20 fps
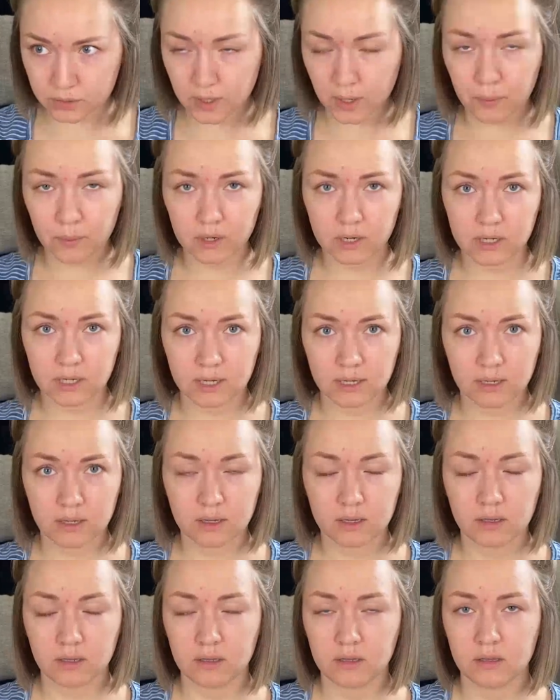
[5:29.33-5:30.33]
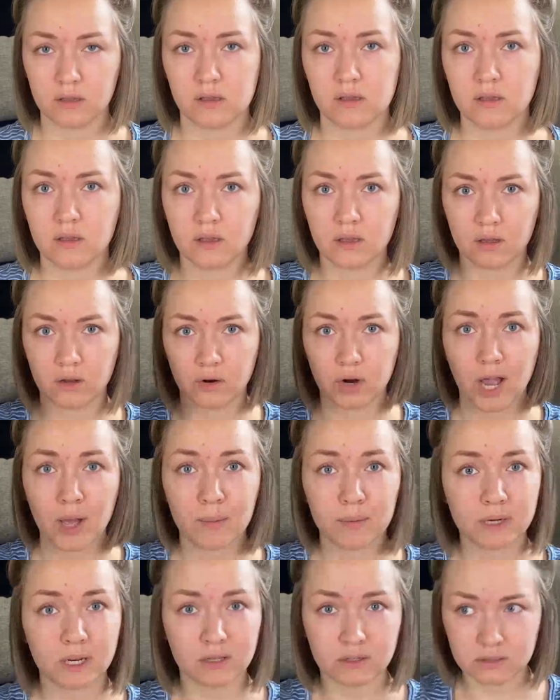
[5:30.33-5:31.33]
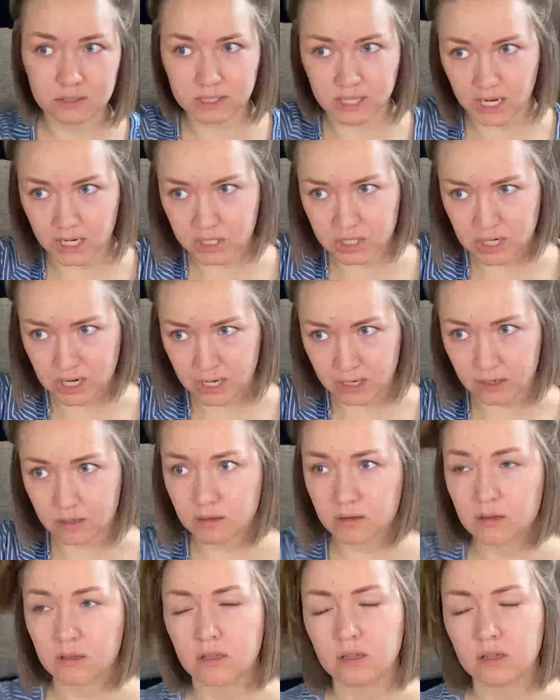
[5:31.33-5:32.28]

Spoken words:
now we're gonna grab another section.